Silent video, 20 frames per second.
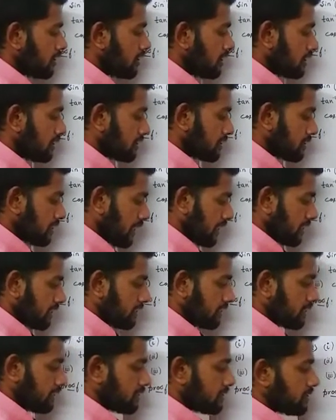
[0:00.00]
It is
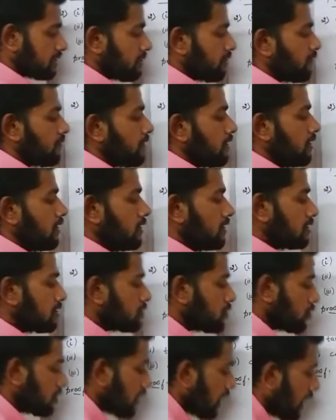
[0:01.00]
like this.
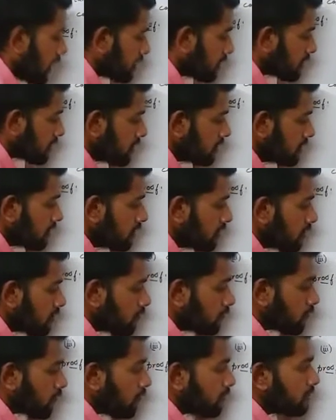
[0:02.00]
So that
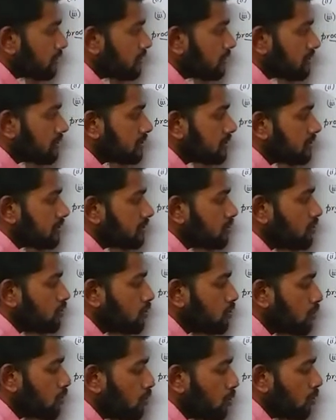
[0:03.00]
from this
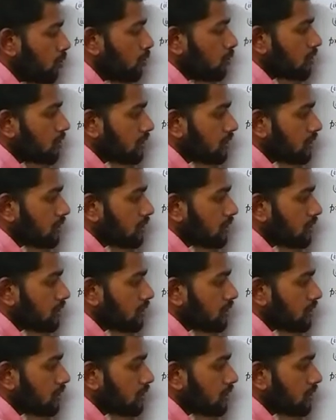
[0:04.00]
two,